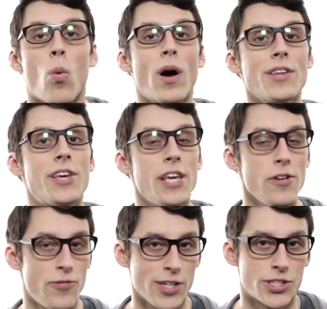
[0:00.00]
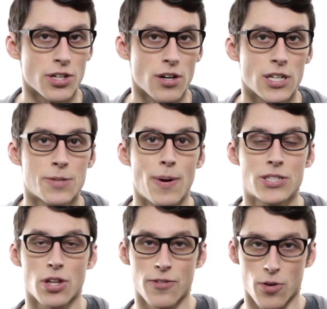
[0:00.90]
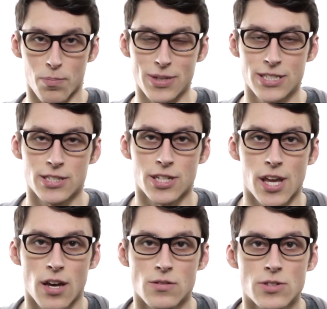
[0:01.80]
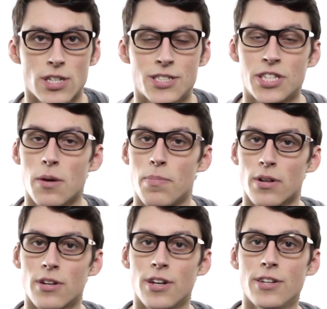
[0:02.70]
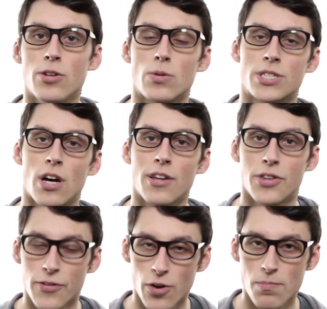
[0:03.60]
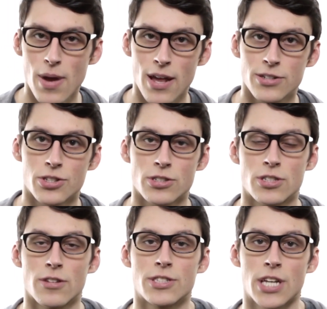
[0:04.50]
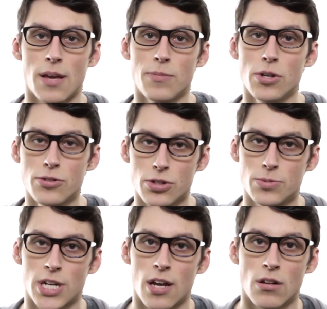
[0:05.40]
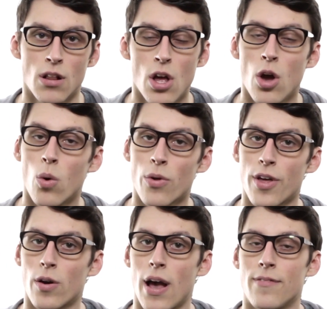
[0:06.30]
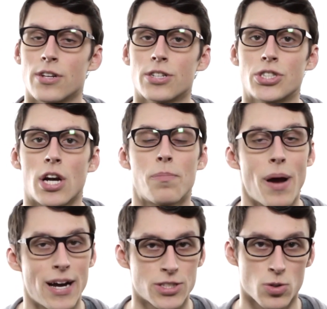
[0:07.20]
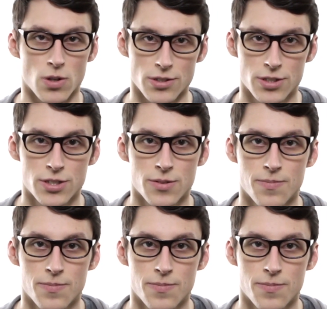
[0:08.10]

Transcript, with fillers: One key feature, especially for business accounts, is the ability to assign different managers to the same YouTube channel without having to share passwords.